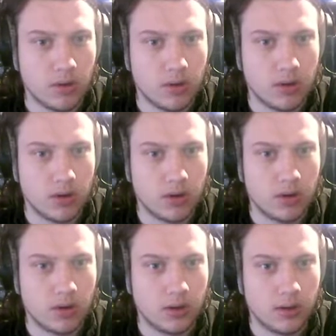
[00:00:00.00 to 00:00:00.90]

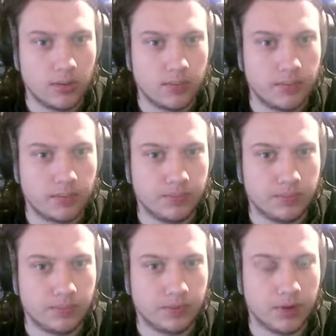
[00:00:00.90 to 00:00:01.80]

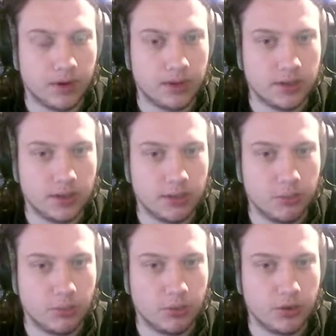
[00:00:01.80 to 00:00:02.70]
Yeah, let's see, the
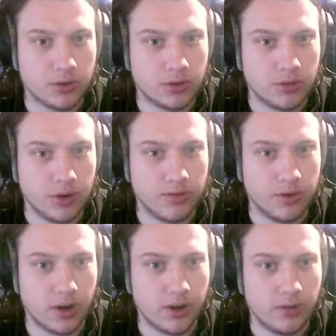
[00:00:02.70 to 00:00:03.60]
pull pointer is
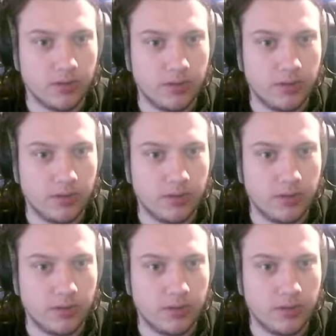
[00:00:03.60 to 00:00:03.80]
25.